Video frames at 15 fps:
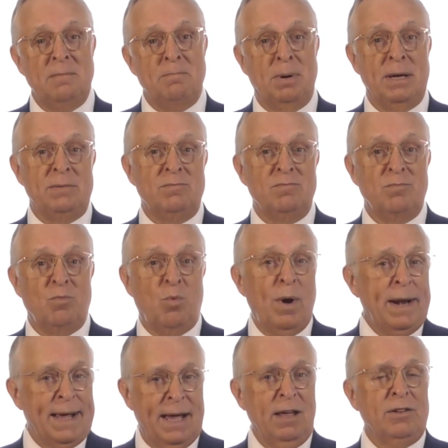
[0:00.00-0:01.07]
but
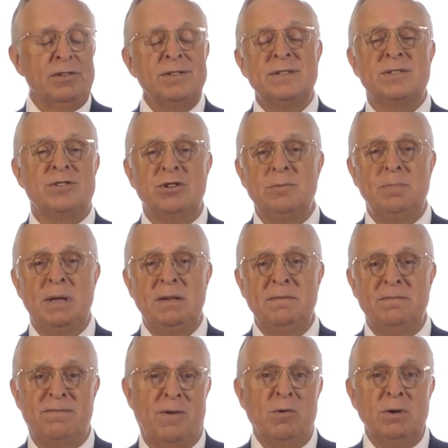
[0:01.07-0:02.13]
what else should be
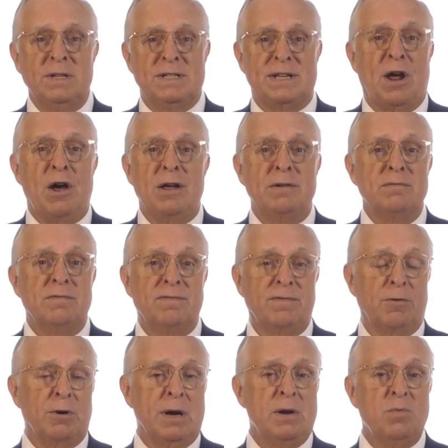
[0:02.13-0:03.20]
focused on
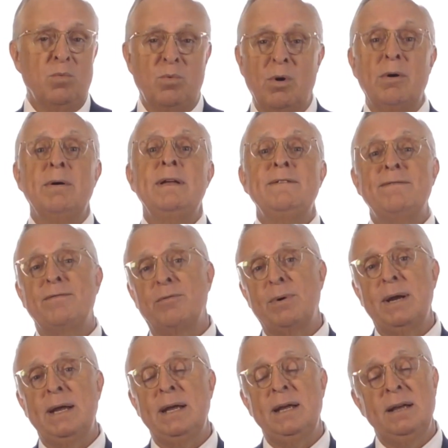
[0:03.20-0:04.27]
for a
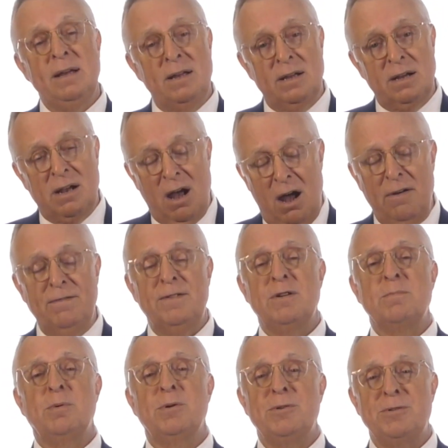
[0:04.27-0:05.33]
worry-free,
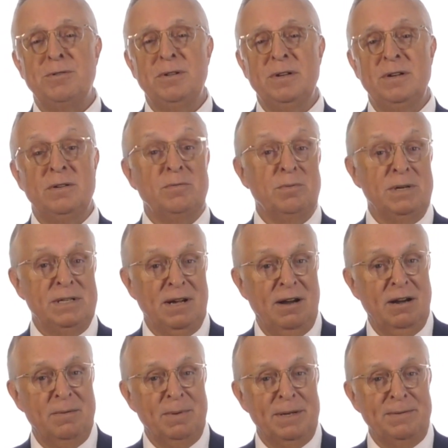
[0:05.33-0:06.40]
comfortable
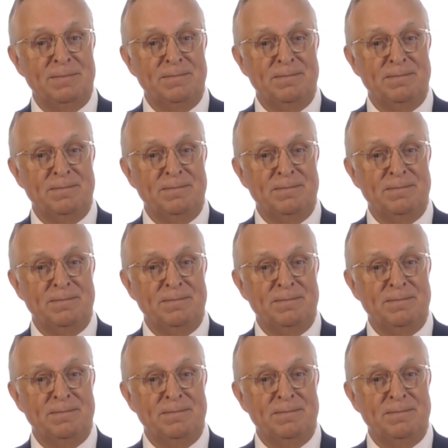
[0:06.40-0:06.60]
retirement?